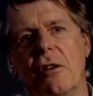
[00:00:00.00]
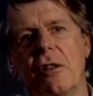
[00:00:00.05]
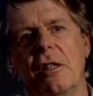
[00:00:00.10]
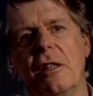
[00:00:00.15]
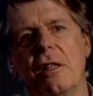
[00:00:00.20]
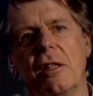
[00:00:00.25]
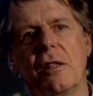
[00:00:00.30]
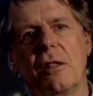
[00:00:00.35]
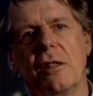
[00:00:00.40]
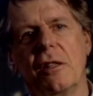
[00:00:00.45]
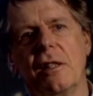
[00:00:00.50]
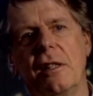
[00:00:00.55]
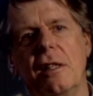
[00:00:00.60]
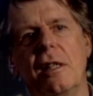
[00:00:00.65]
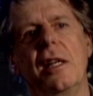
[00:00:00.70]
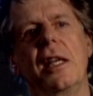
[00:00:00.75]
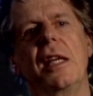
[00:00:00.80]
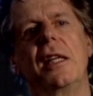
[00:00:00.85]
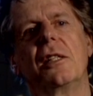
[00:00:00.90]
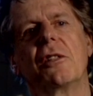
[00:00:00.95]
on
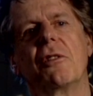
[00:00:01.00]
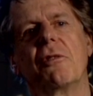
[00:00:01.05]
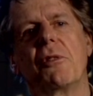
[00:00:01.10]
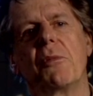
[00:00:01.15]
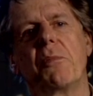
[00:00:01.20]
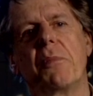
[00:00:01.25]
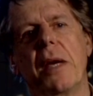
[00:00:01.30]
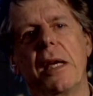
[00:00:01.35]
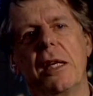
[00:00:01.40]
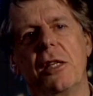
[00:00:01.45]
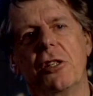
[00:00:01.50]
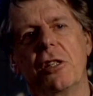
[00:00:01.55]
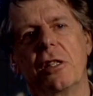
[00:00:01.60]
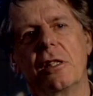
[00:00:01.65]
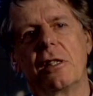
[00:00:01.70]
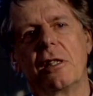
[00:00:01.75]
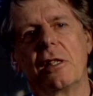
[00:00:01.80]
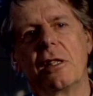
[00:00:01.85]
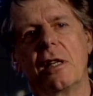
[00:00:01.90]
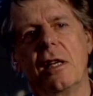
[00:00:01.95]
the needs of the
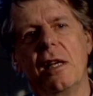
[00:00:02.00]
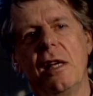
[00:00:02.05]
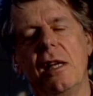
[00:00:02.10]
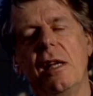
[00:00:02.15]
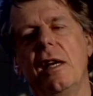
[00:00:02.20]
patients,